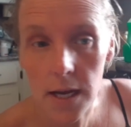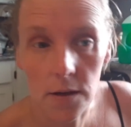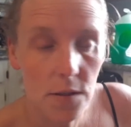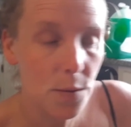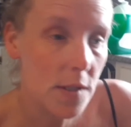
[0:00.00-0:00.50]

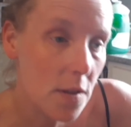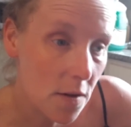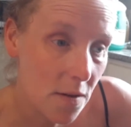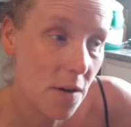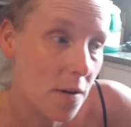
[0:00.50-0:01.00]
now, so it's
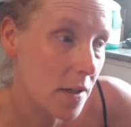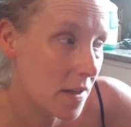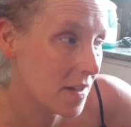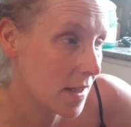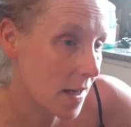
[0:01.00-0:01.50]
still early
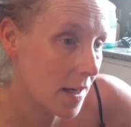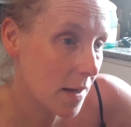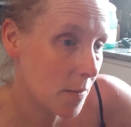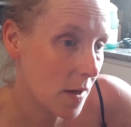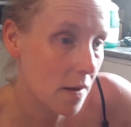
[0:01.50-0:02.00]
in the day,
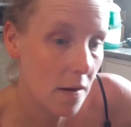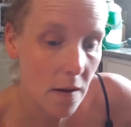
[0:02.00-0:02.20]
but